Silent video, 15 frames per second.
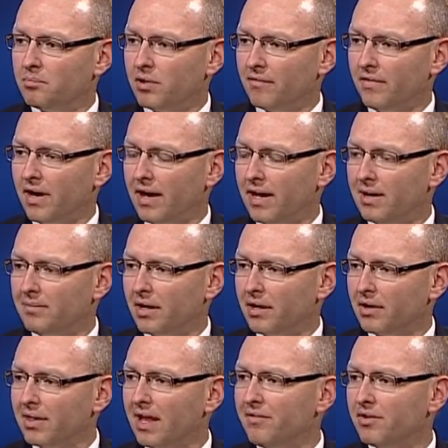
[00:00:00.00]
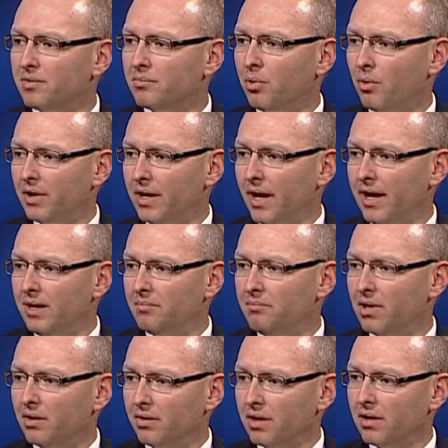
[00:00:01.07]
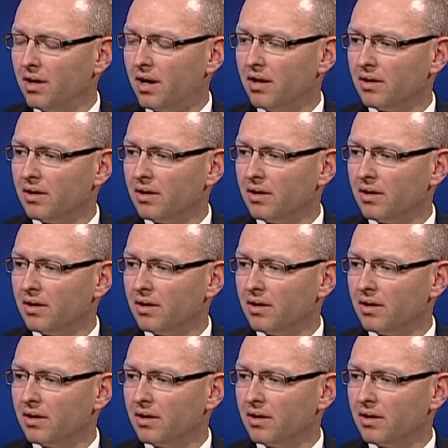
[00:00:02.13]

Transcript: provide about $11.8 million